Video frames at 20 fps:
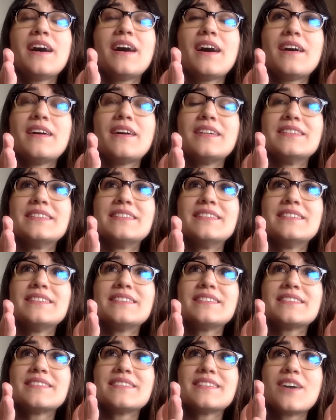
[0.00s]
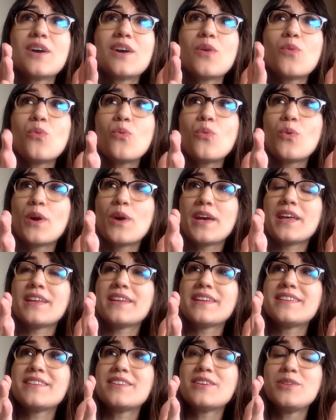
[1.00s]
And
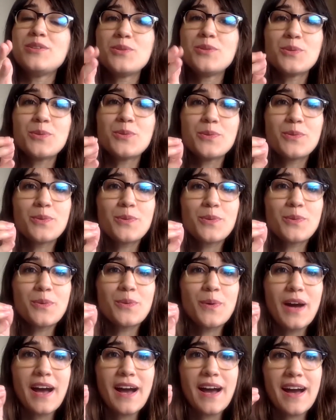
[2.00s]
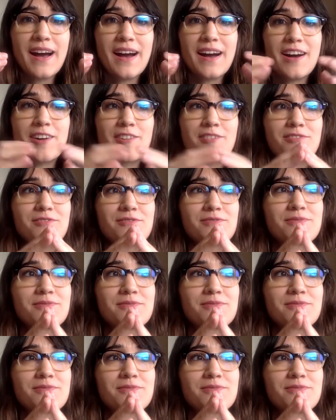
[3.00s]
when you have